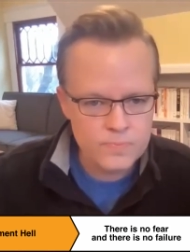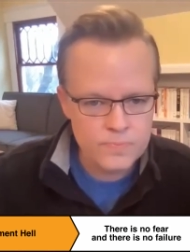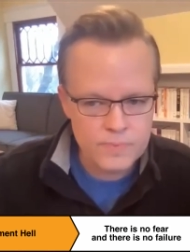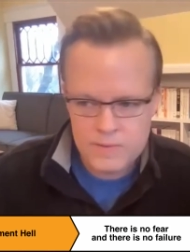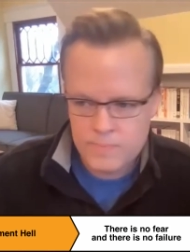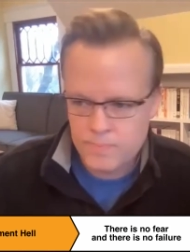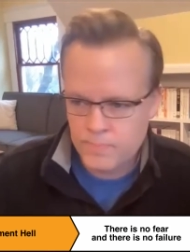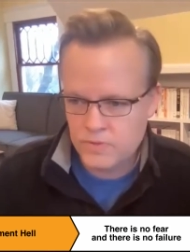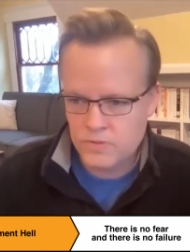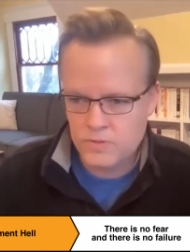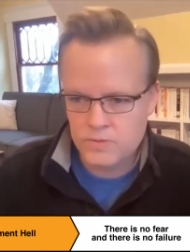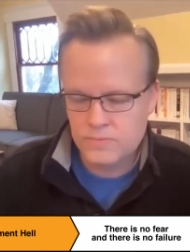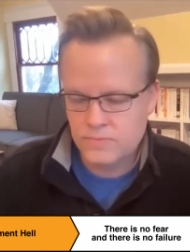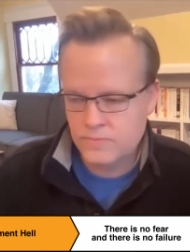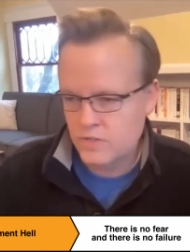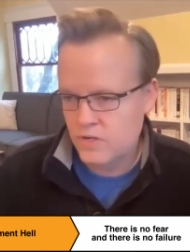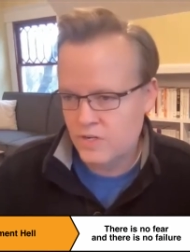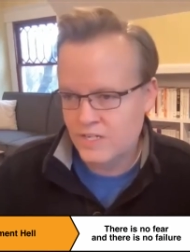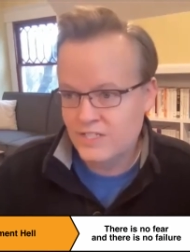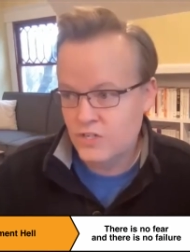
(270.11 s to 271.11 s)
People,
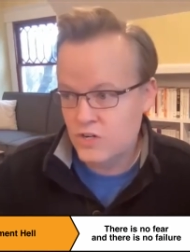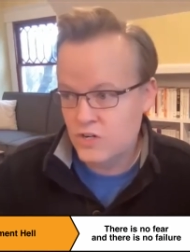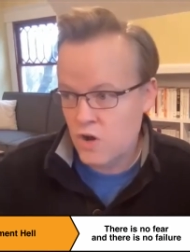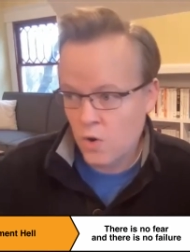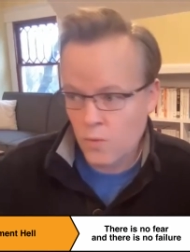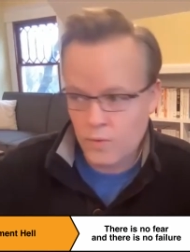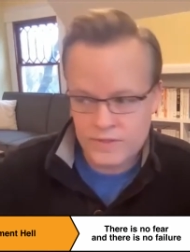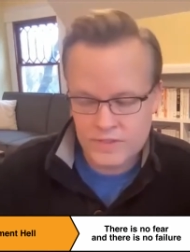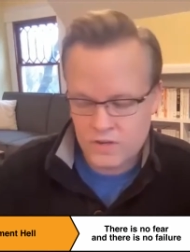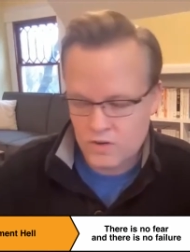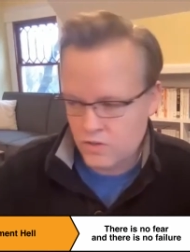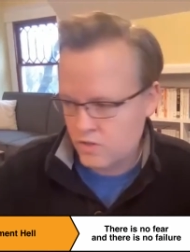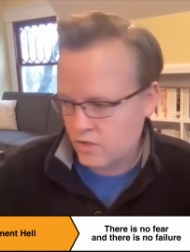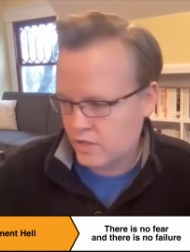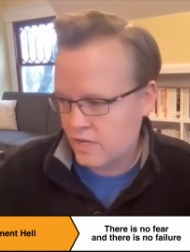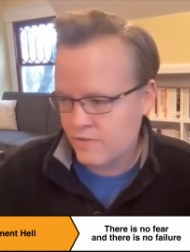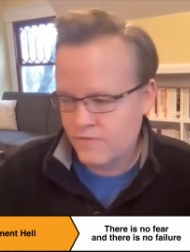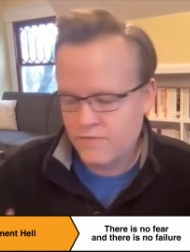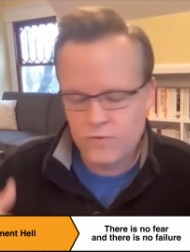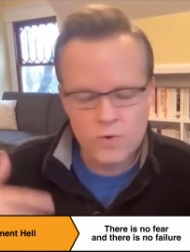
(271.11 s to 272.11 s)
you need to know what they're
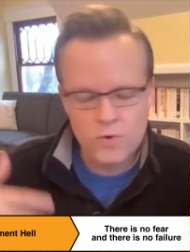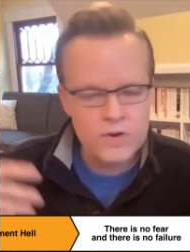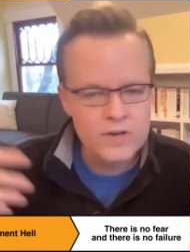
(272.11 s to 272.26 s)
looking for.